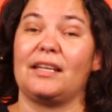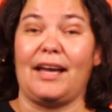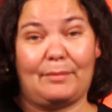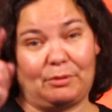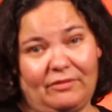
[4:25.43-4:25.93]

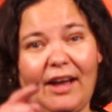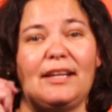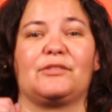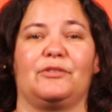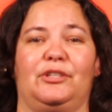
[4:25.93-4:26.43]
God
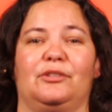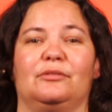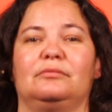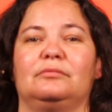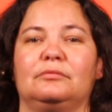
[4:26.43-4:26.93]
provides for you,
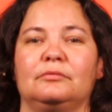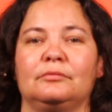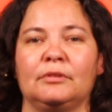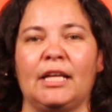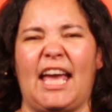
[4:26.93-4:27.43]

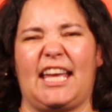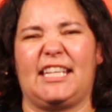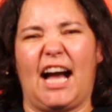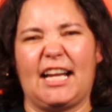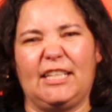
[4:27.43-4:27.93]

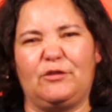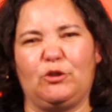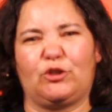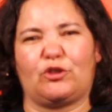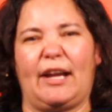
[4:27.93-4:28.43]
and God gives
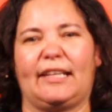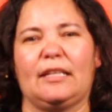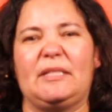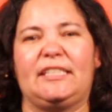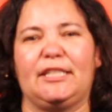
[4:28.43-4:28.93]
you strength.
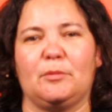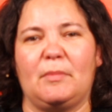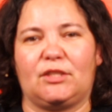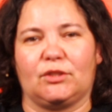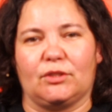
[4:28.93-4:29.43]
Let me see your
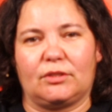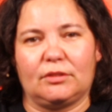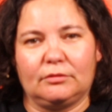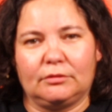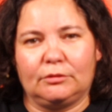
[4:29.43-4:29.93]
muscles.
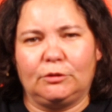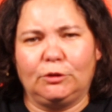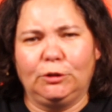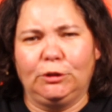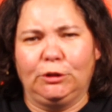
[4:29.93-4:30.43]

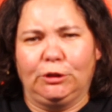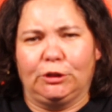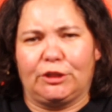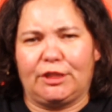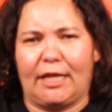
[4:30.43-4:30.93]

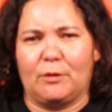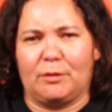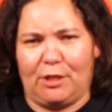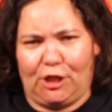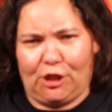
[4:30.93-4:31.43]
Say it
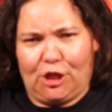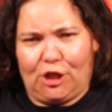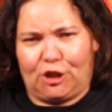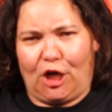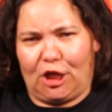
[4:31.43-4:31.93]
with me.
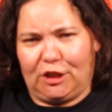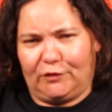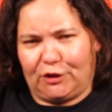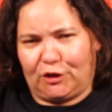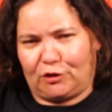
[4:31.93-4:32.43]
God
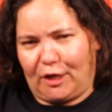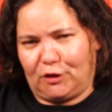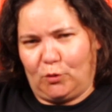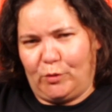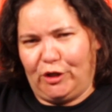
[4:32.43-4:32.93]
gives us strength,
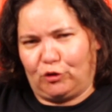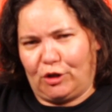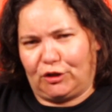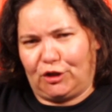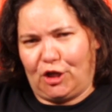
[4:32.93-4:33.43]
so we
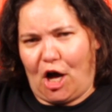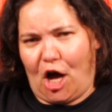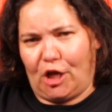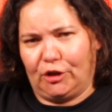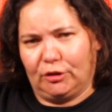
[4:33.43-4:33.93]
trust
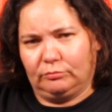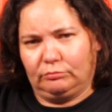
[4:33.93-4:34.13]
God.